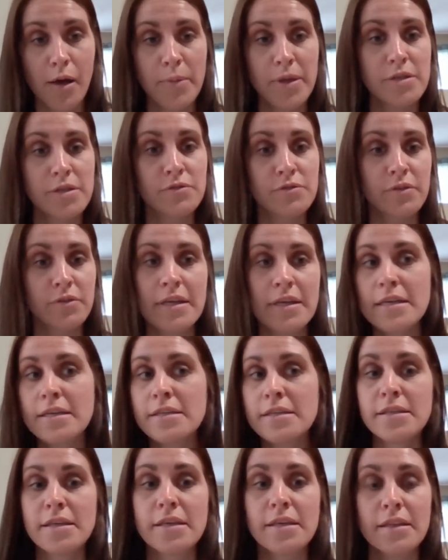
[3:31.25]
It's really
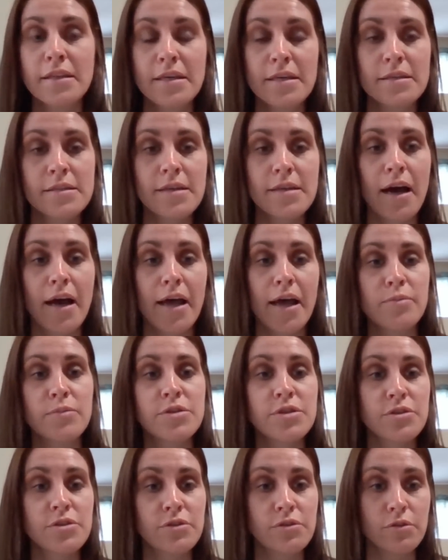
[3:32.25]
easy in these
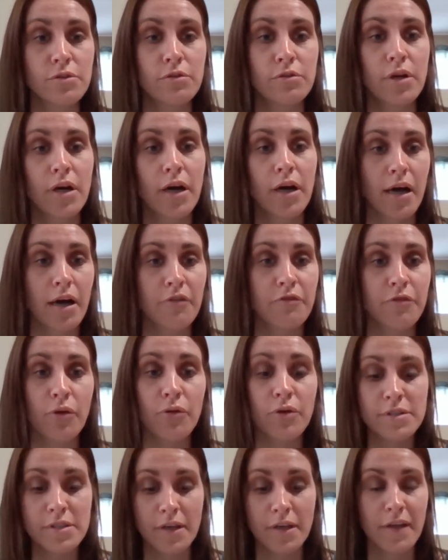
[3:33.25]
times to
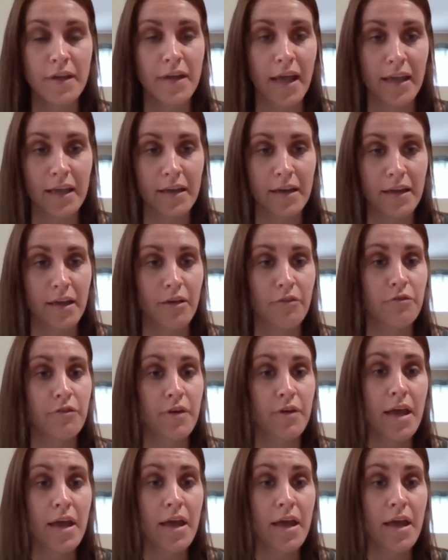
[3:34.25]
focus on the negative,